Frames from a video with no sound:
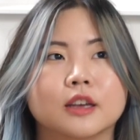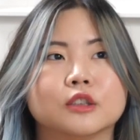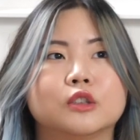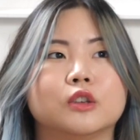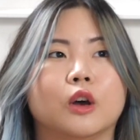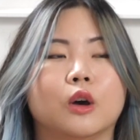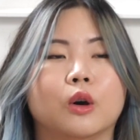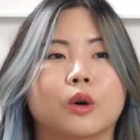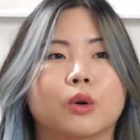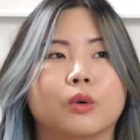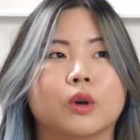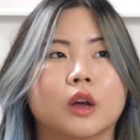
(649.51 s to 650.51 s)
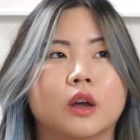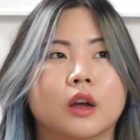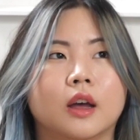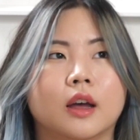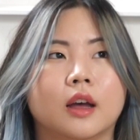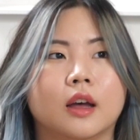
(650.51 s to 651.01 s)
So
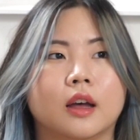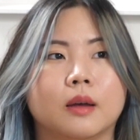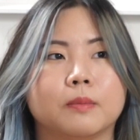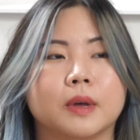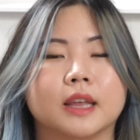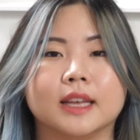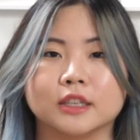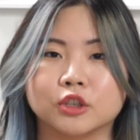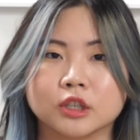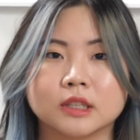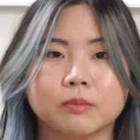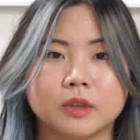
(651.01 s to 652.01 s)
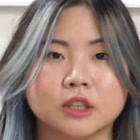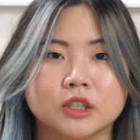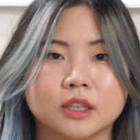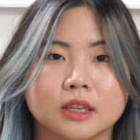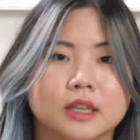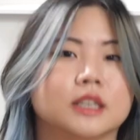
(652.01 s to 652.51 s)
that's just something
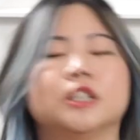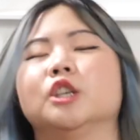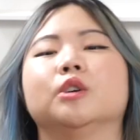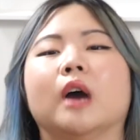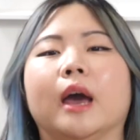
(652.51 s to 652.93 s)
to look into.